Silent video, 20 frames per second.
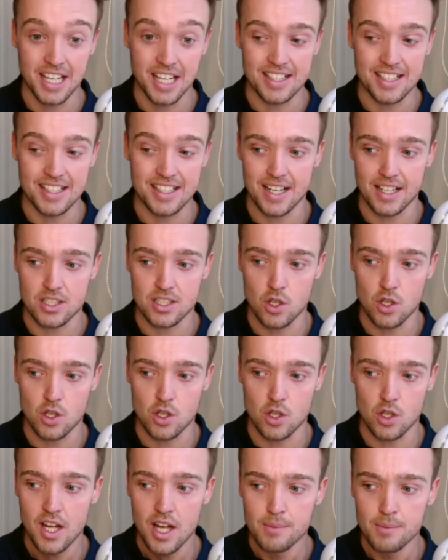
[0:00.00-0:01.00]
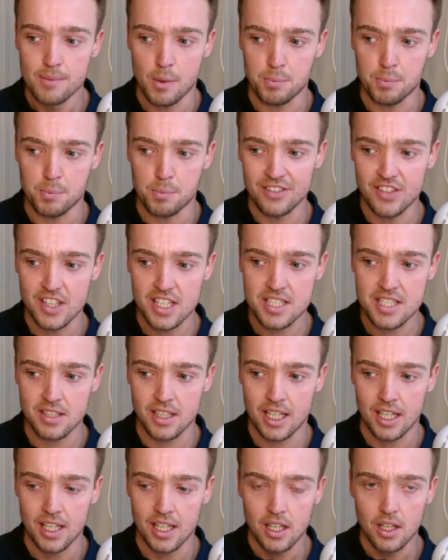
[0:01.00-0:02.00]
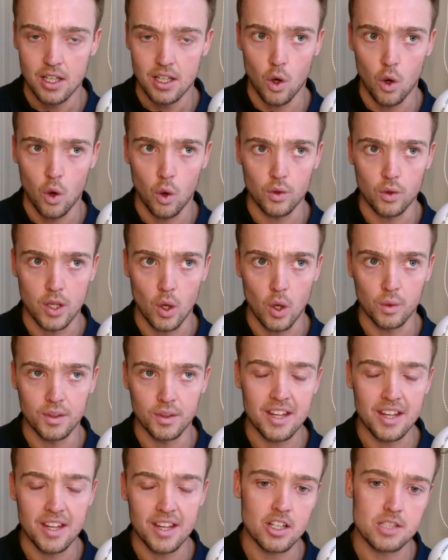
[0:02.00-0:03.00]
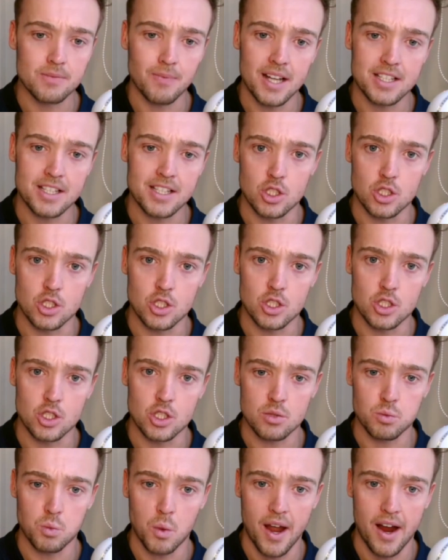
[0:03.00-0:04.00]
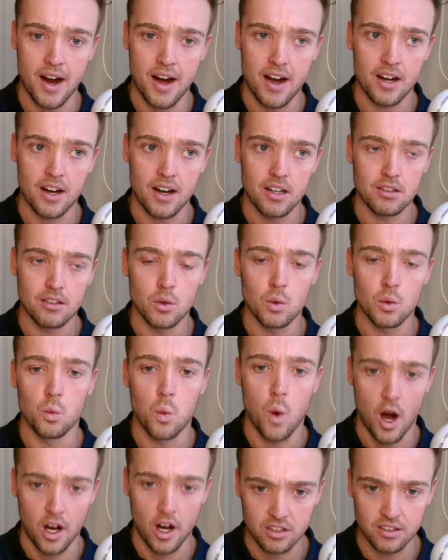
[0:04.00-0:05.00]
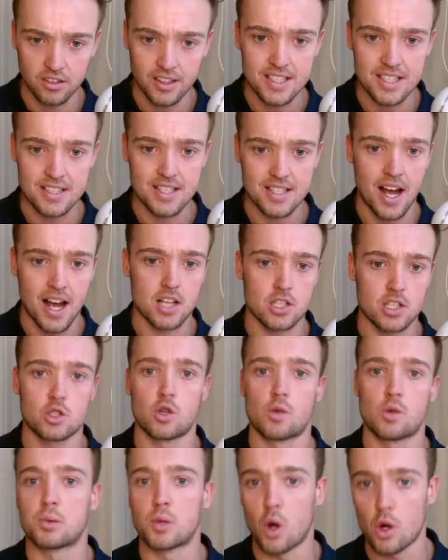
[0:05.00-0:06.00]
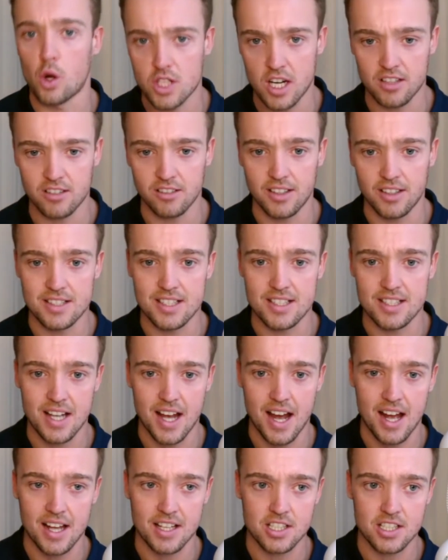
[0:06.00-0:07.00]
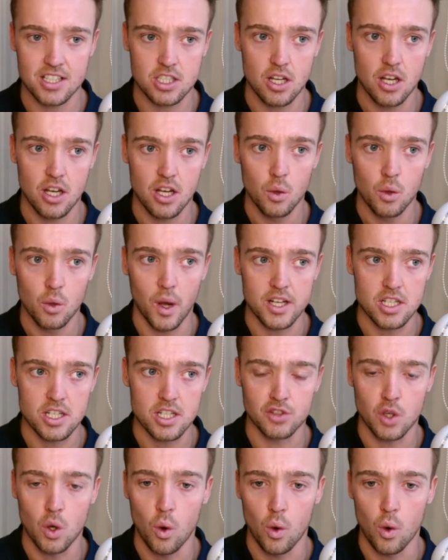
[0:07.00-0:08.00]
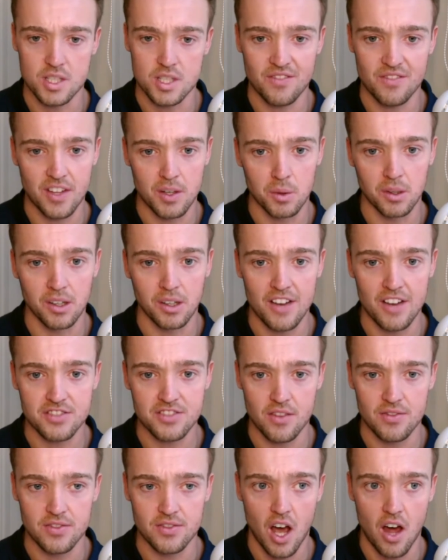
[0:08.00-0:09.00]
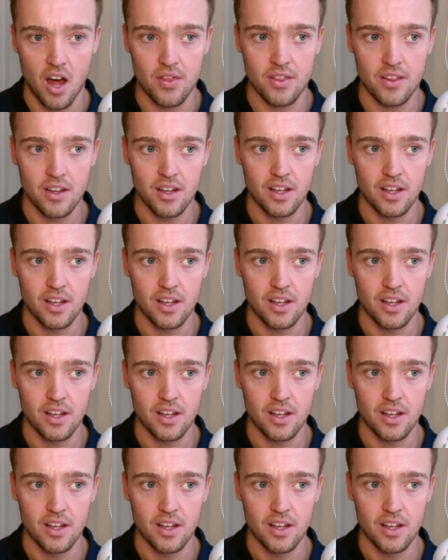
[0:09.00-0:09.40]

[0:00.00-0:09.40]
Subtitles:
these things off. But previously, the only things in my to-do list were work-related tasks or project-related tasks, which of course, if they were left undone,